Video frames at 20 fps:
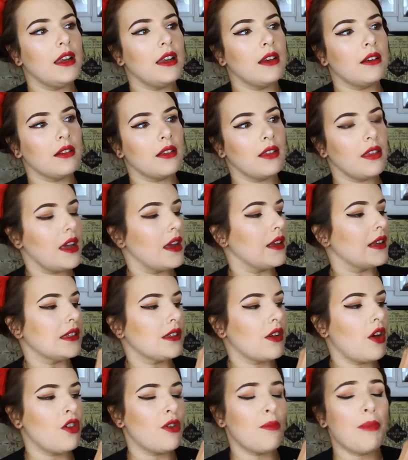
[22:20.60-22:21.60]
little
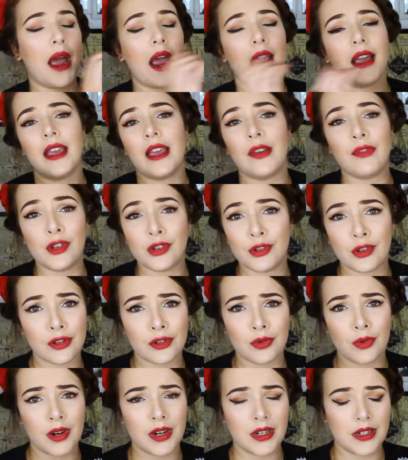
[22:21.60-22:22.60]
things on the back if you
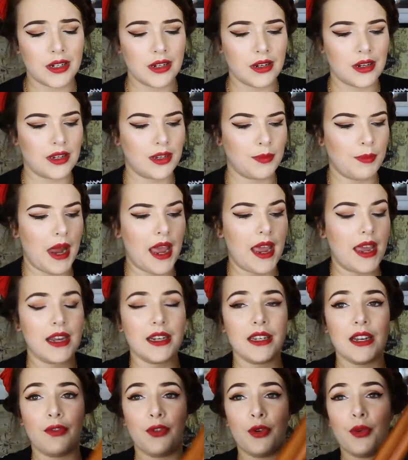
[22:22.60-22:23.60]
just wanted to display it
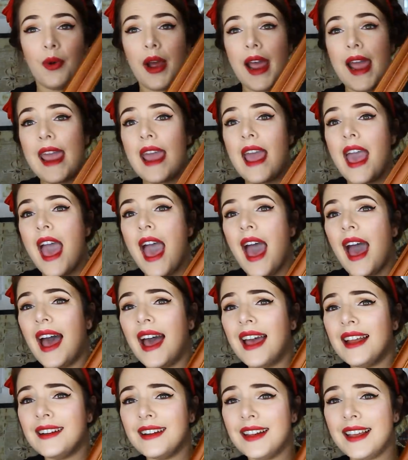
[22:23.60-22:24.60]
a different way,
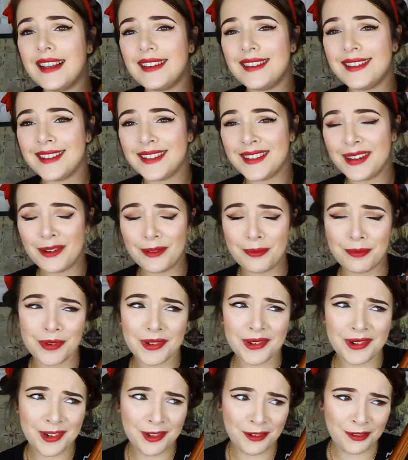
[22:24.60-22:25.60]
and it's so
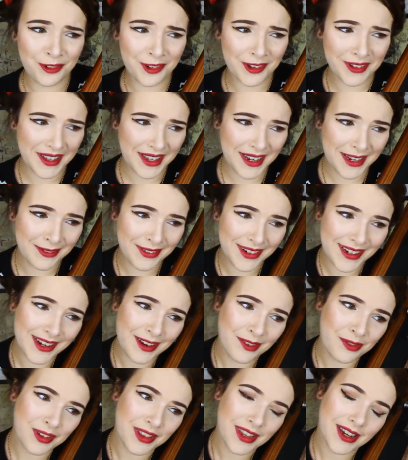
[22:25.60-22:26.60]
beautiful. I'm in
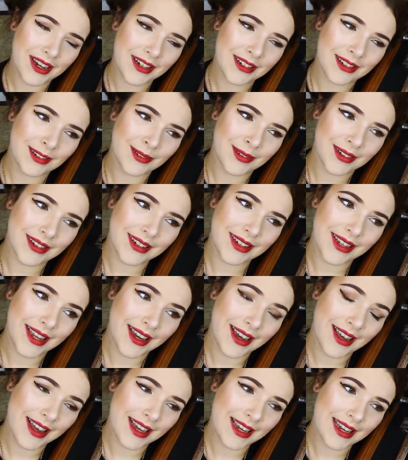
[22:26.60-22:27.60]
love with it. I just want to
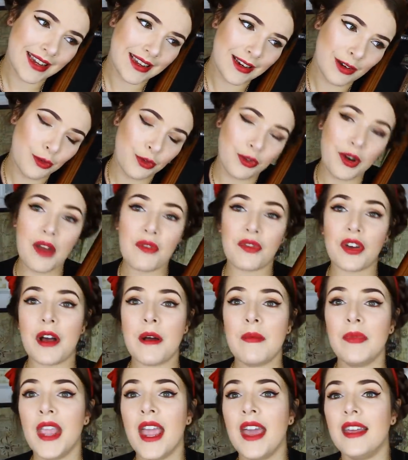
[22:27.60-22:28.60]
like hug it
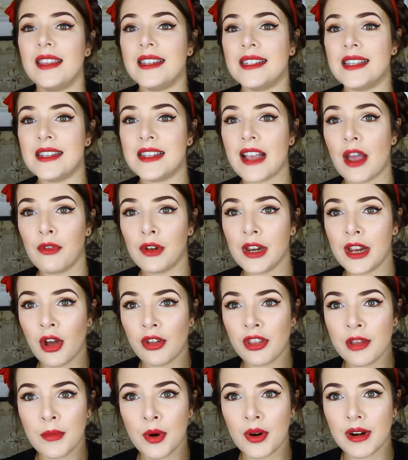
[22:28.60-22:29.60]
forever. This is definitely
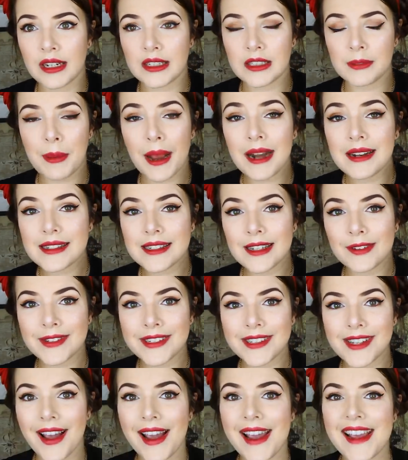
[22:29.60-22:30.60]
on the more expensive
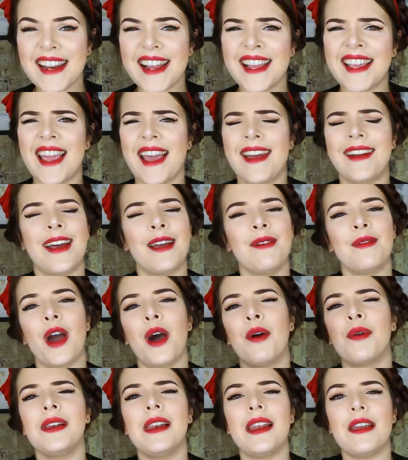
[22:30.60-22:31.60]
side. Again, I
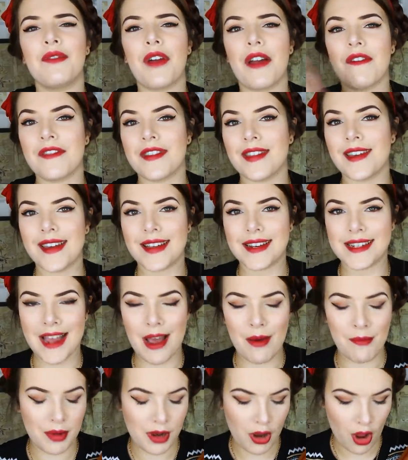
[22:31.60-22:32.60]
will leave everything
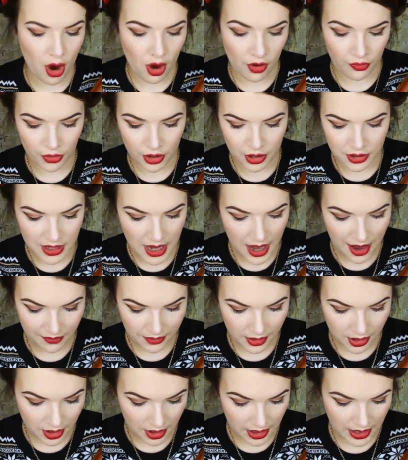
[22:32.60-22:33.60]
down below for you to
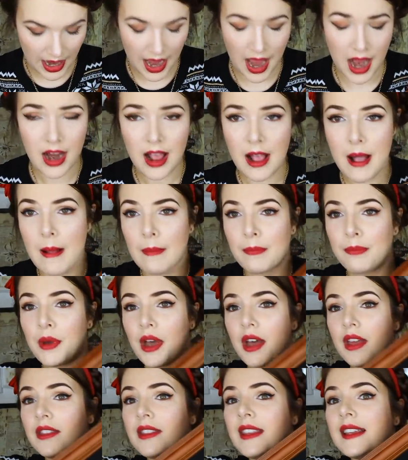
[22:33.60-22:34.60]
have a look at,
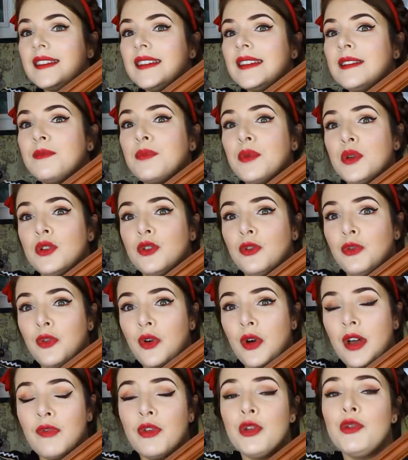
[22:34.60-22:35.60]
but this is
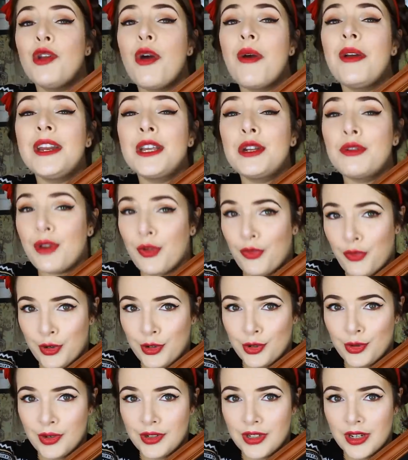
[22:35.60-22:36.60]
beautiful. If you know any
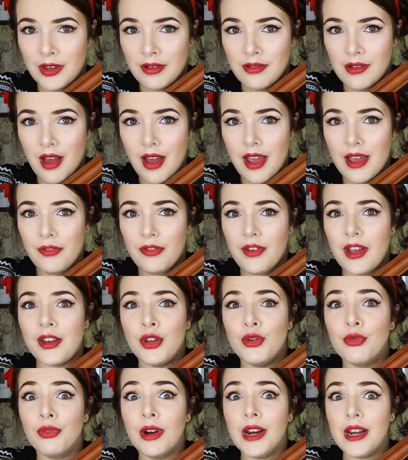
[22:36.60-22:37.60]
Gryffindors in your life
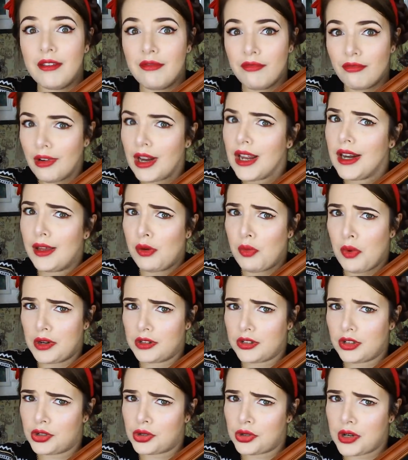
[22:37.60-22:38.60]
and you really, really
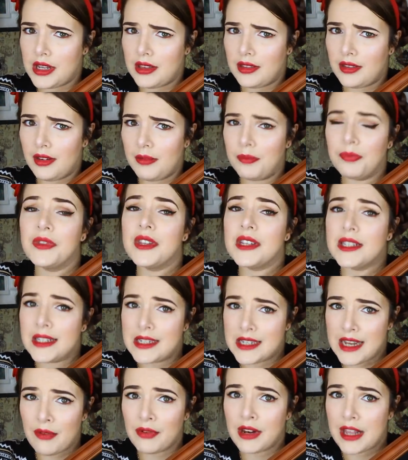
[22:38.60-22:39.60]
want to treat them, this
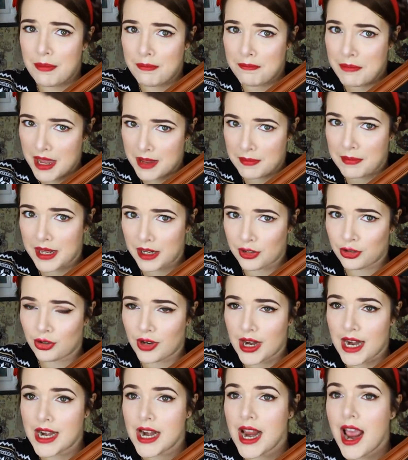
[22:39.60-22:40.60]
is definitely a big, big
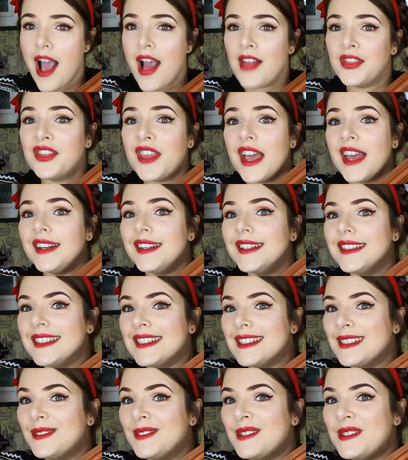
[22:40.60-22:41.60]
treat, then
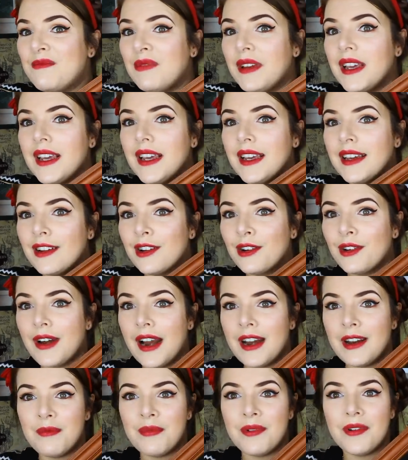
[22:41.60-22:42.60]
this would be
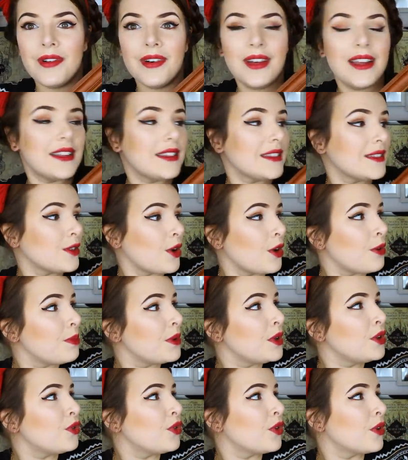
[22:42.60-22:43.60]
incredible. It's so
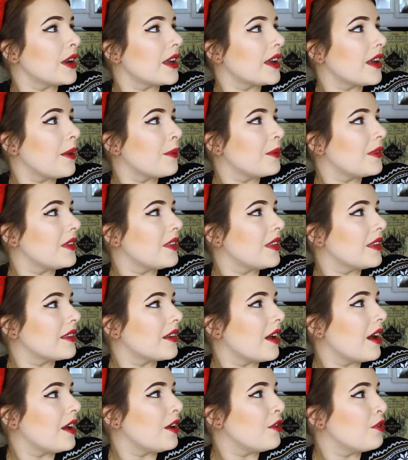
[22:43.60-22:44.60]
beautiful, and it comes in this
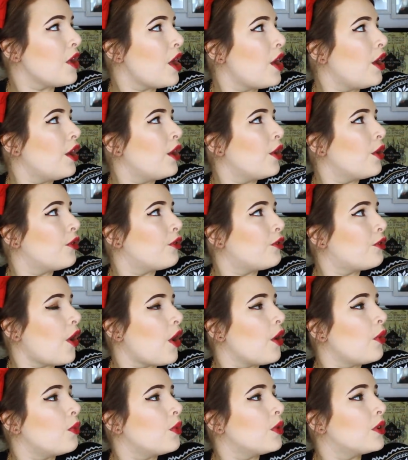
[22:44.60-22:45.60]
kind of
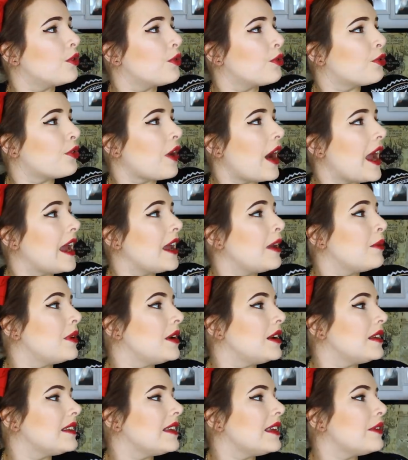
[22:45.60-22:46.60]
faux wood frame,
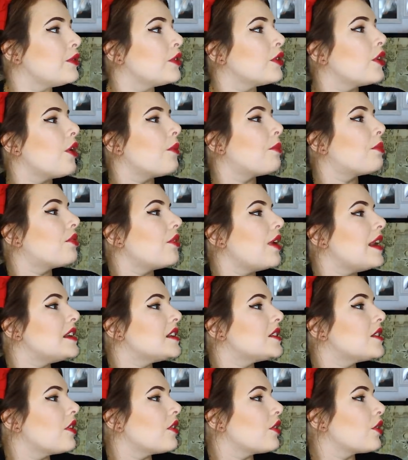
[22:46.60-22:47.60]
and it's even got
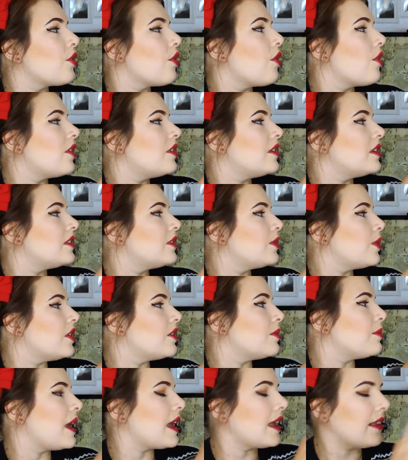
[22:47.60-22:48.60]
print on the corners,
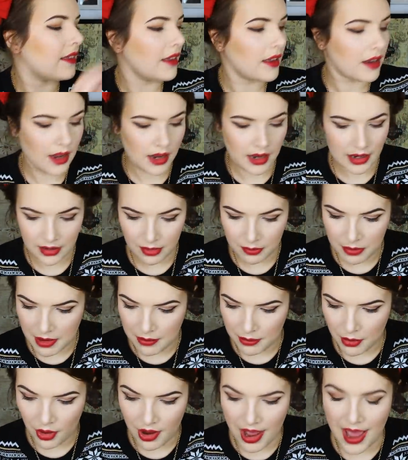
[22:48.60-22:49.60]
which makes it a little
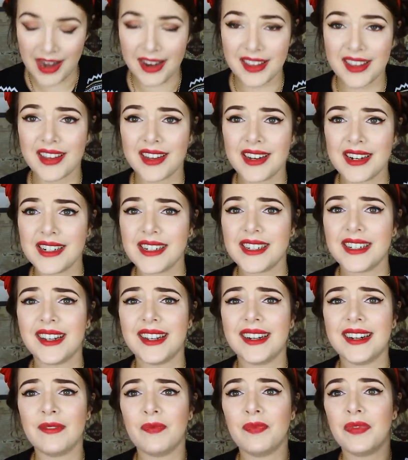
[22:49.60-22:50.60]
bit more elegant.
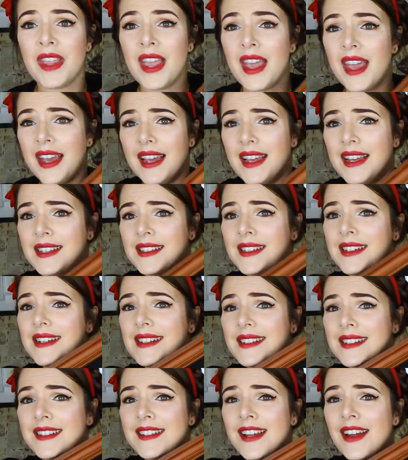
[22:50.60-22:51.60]
And isn't
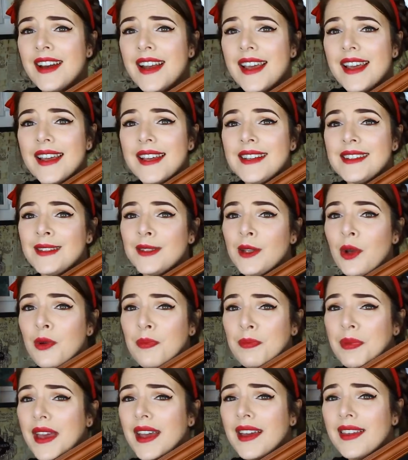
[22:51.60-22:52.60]
it stunning? It's
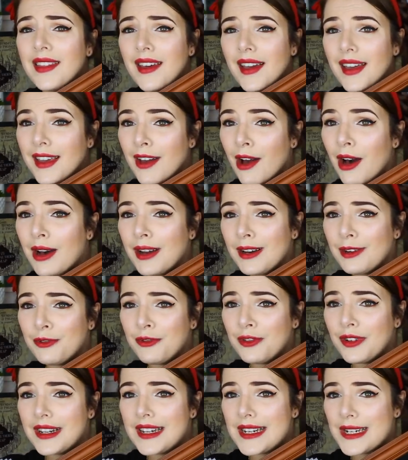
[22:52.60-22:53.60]
so big that I can't
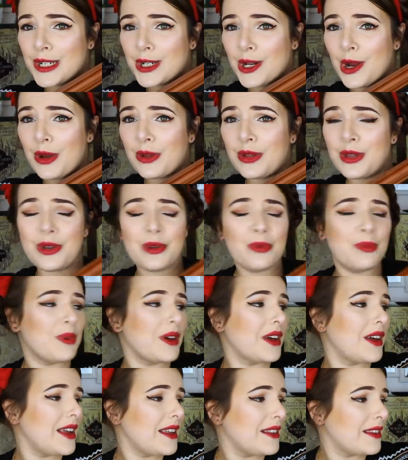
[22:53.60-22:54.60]
fully show you,
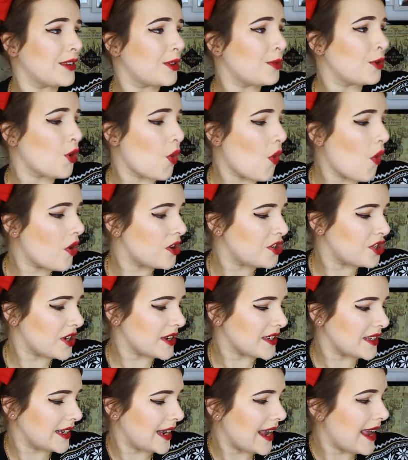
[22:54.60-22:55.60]
but it's
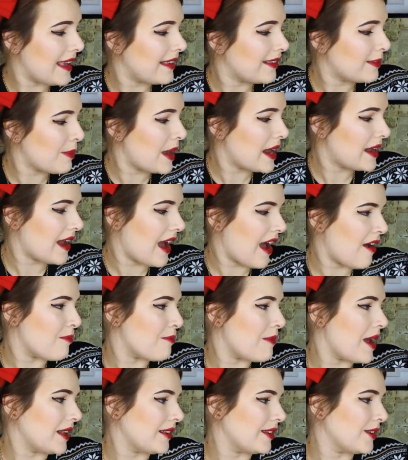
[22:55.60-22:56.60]
gorgeous, and it is made out
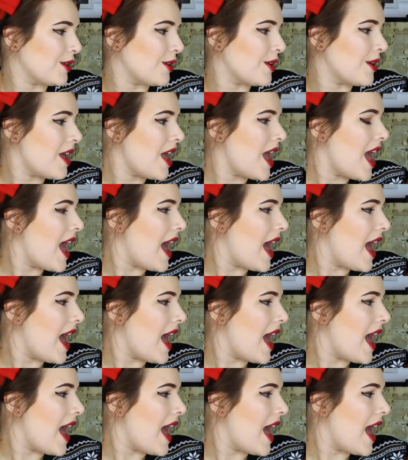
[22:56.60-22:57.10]
of metal.